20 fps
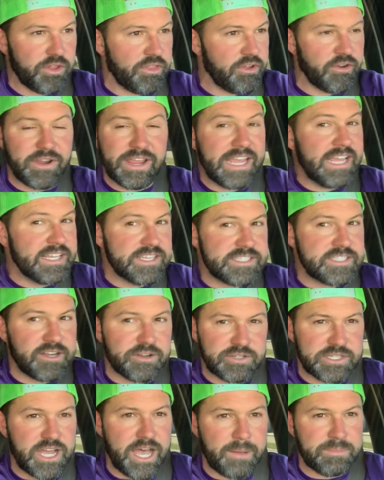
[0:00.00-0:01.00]
There is
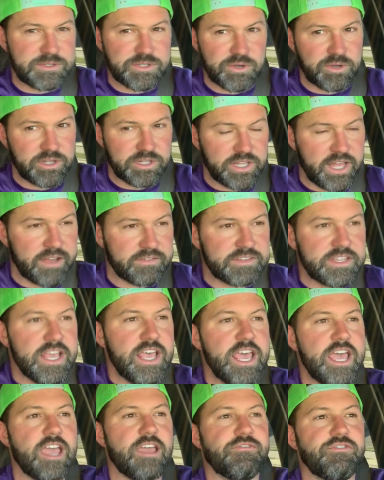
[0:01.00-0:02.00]
no topsoil left.
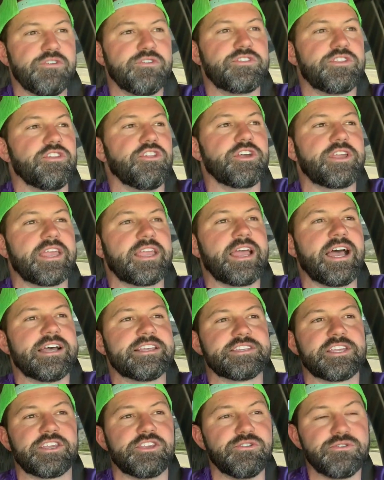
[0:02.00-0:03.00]
If you look at
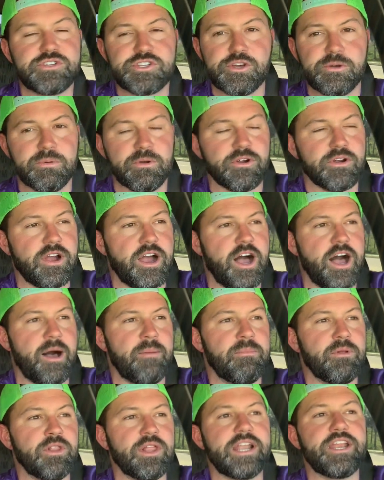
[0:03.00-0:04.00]
guys like YouTuber uh,
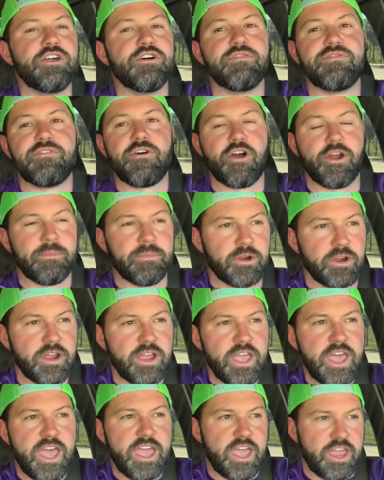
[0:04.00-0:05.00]
Millennial Farmer
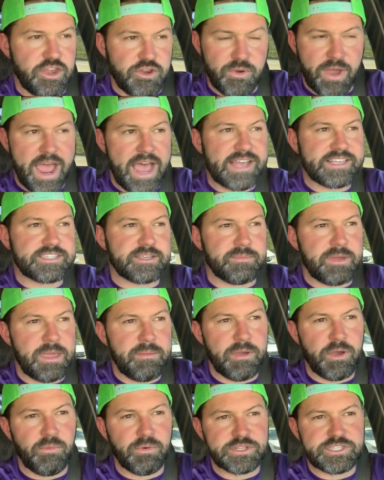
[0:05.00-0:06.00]
and you ask him, hey
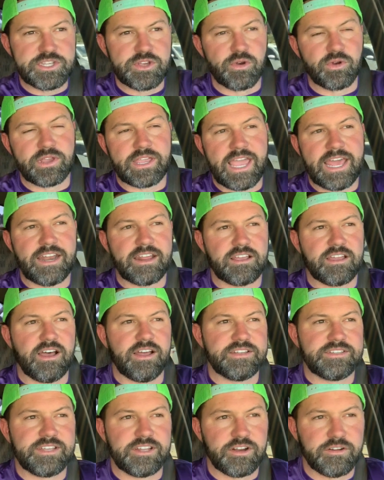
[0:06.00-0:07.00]
man, what's the organic
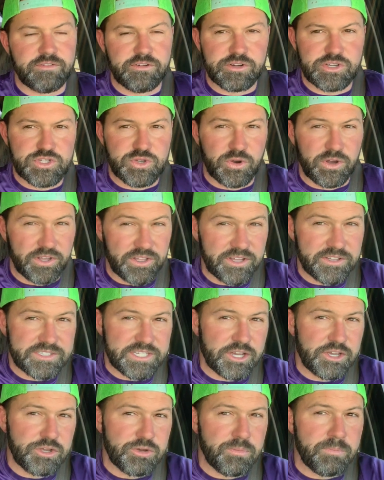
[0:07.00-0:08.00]
content of your soil? He'll
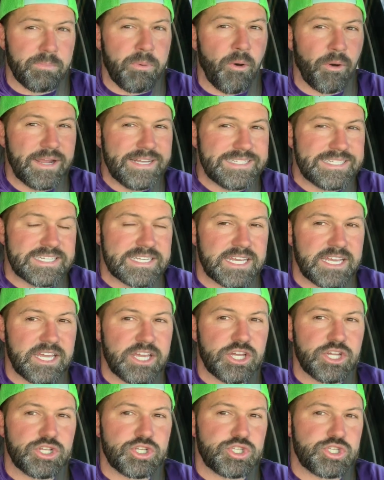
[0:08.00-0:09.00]
tell you
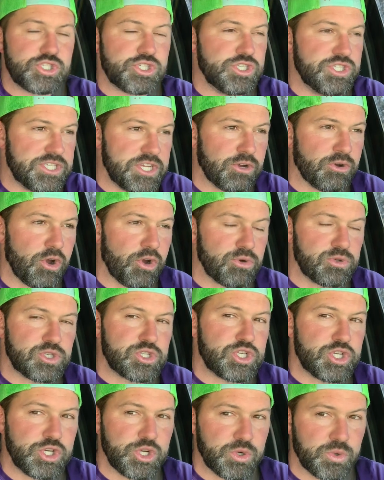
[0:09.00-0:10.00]

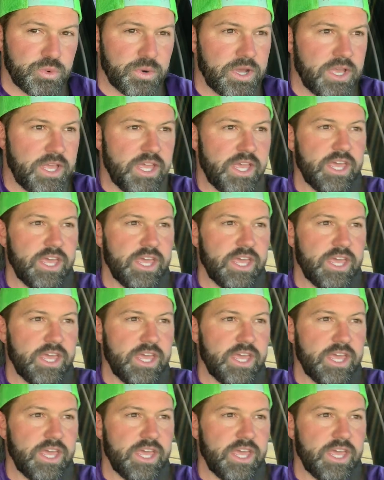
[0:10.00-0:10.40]
0.02.